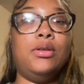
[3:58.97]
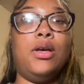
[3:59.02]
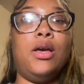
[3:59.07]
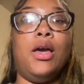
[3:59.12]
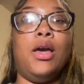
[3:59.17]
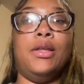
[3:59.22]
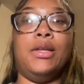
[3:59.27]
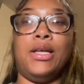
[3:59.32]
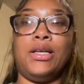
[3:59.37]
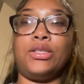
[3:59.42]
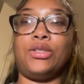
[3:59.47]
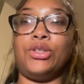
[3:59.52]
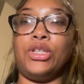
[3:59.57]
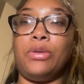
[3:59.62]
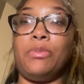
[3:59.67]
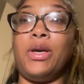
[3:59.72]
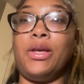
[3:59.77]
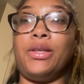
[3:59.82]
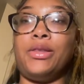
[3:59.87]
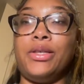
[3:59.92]
and that's going to
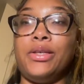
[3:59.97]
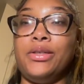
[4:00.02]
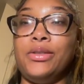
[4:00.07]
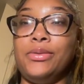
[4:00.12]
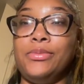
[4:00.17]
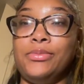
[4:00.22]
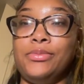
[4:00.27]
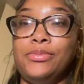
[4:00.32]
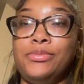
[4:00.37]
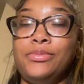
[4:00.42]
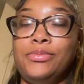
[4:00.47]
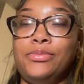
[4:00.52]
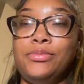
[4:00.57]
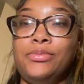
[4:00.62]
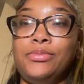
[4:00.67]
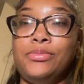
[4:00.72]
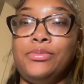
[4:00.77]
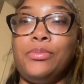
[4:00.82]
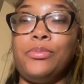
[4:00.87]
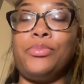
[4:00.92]
make them,
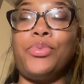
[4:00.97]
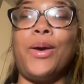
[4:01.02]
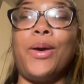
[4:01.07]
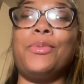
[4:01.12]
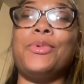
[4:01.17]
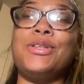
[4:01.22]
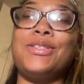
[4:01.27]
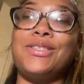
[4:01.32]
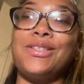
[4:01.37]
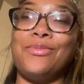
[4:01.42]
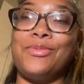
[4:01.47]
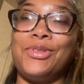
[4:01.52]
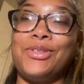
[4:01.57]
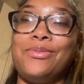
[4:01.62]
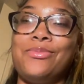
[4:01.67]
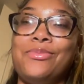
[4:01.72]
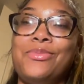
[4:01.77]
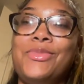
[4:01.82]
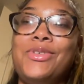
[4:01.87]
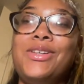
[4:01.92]
probably some of
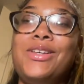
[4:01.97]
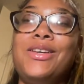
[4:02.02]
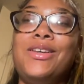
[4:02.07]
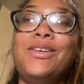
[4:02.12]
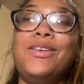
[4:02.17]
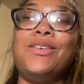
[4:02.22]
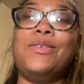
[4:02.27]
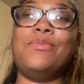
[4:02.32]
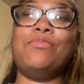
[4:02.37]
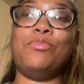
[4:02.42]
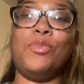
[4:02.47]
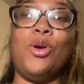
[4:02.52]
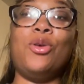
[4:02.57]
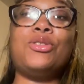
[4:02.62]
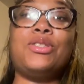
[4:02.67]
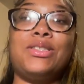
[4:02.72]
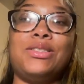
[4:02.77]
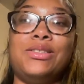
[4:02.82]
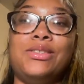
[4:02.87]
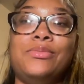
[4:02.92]
them,
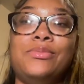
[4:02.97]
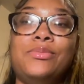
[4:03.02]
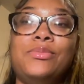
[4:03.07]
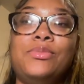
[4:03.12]
most of them,